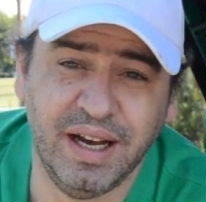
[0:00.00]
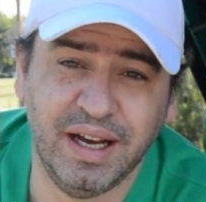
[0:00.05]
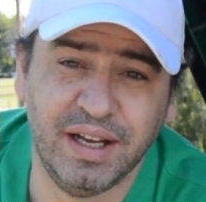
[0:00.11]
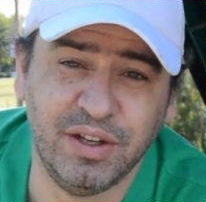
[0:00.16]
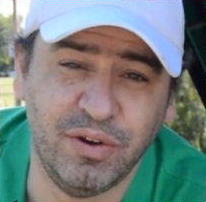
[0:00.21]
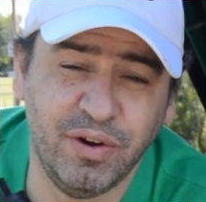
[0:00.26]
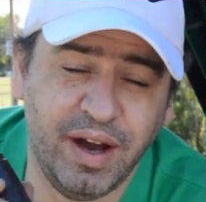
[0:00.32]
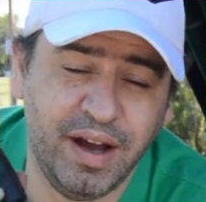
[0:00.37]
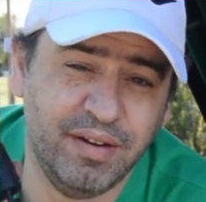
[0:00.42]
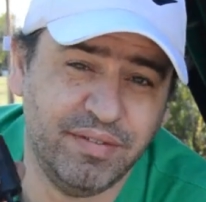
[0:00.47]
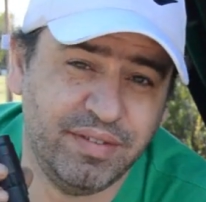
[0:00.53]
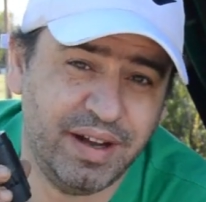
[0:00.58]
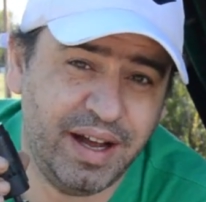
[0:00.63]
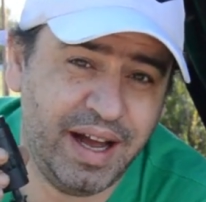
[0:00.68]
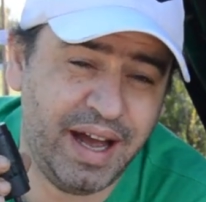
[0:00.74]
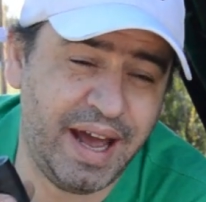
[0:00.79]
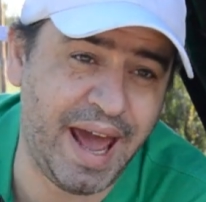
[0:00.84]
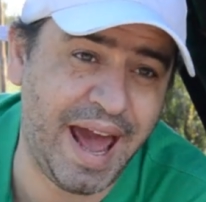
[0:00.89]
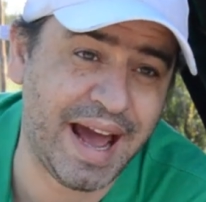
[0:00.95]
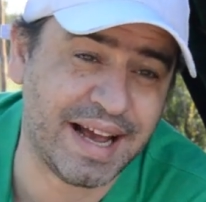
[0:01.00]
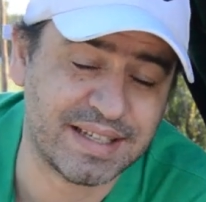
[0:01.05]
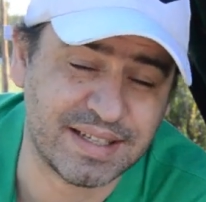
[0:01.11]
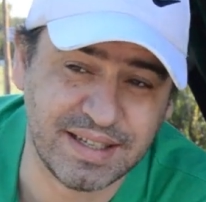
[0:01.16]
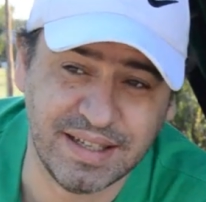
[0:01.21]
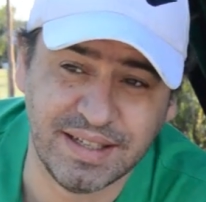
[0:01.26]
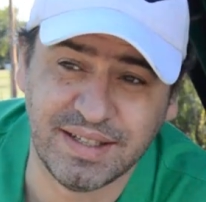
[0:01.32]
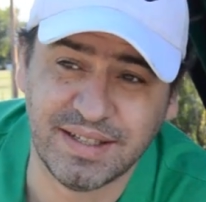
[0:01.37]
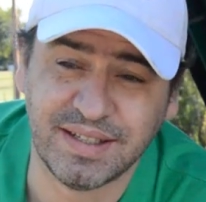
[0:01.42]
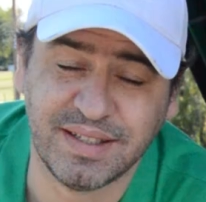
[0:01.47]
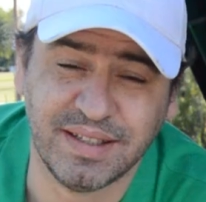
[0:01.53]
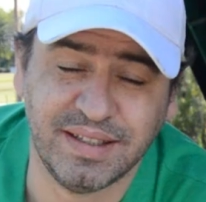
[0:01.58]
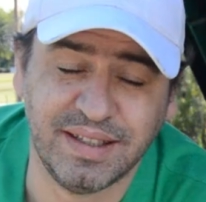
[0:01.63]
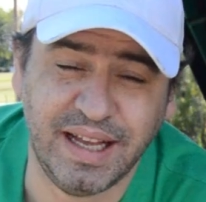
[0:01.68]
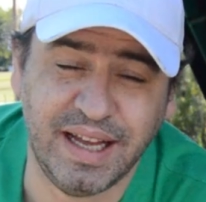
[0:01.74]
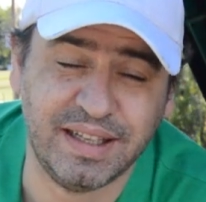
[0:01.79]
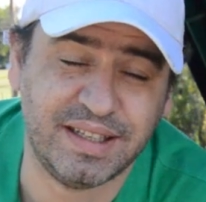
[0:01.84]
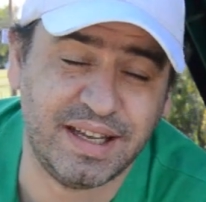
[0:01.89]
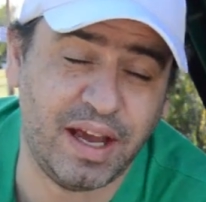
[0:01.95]
You have an access
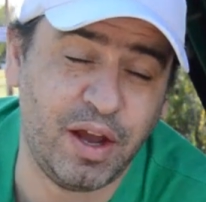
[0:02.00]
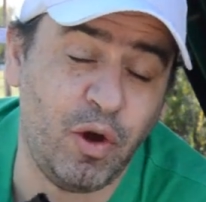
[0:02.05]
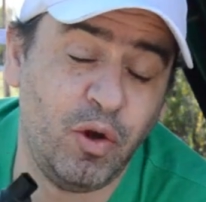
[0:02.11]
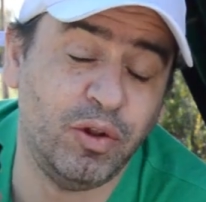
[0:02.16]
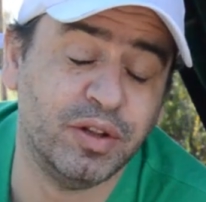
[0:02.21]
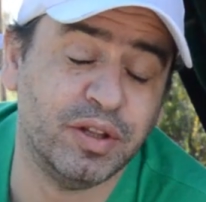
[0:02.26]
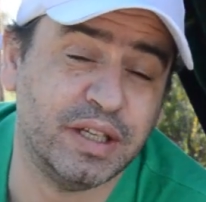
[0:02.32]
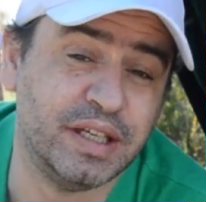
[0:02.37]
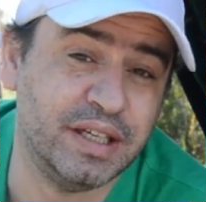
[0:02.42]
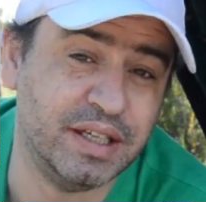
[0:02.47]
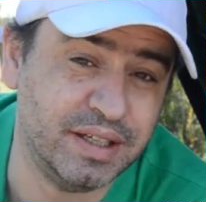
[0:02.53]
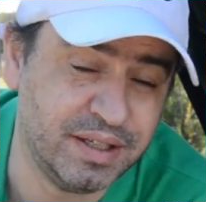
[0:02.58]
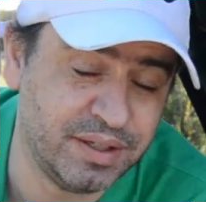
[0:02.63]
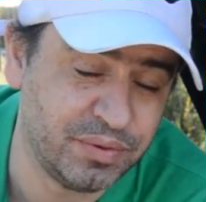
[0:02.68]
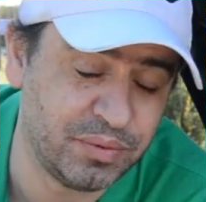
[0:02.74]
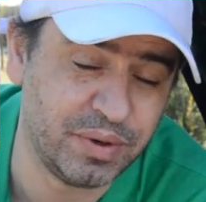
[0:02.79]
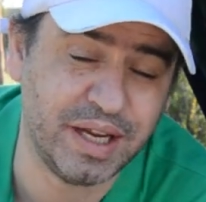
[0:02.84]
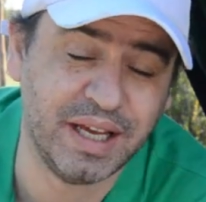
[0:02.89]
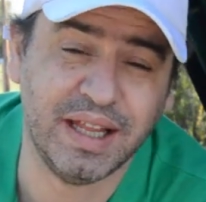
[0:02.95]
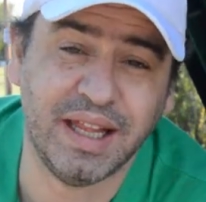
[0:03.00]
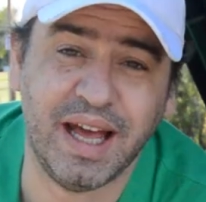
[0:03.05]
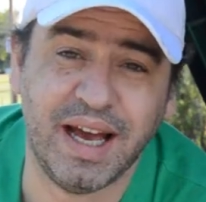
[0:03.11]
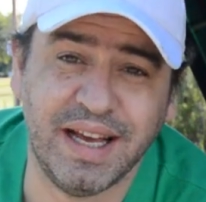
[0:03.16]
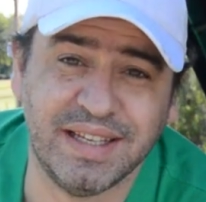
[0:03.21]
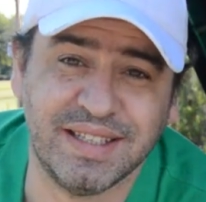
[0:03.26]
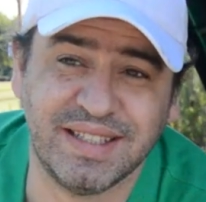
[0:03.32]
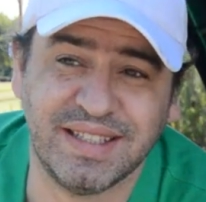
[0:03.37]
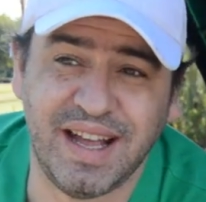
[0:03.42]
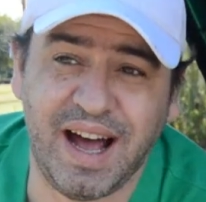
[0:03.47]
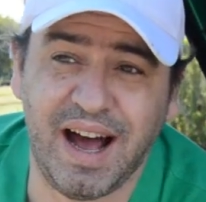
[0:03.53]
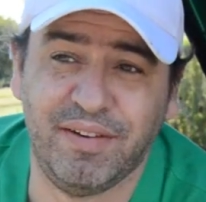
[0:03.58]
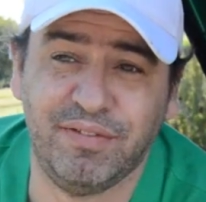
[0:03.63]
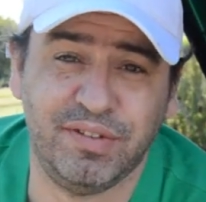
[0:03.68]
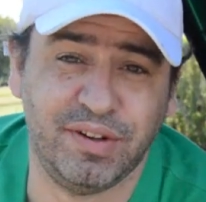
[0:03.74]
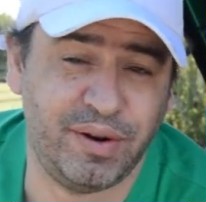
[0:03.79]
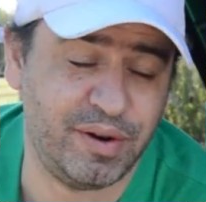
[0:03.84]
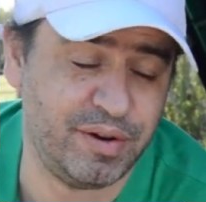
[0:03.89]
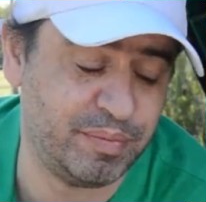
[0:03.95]
that I only realized
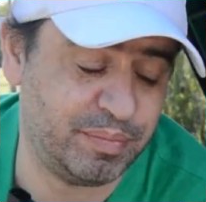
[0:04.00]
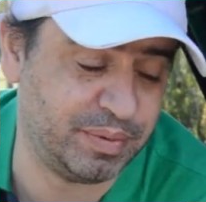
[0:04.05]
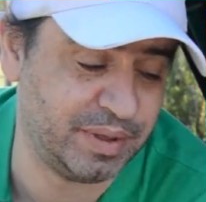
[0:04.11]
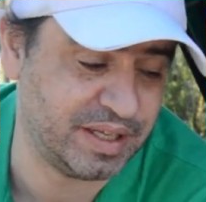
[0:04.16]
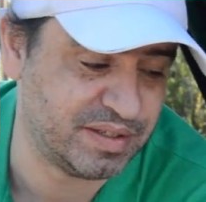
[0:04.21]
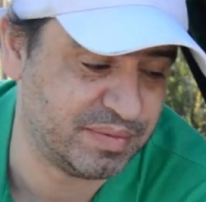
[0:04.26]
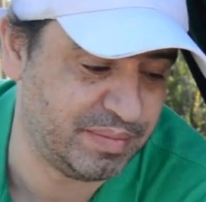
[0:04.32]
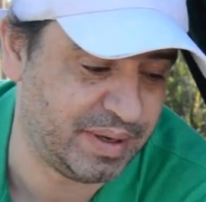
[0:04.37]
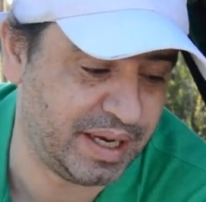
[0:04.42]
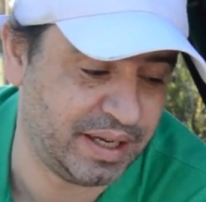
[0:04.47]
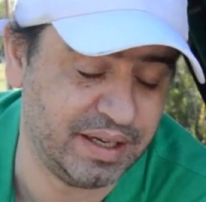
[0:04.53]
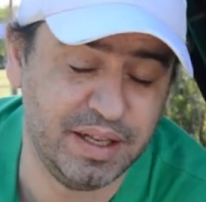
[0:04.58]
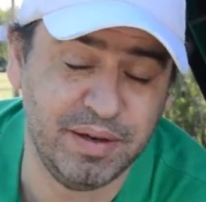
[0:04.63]
after I replaced mine.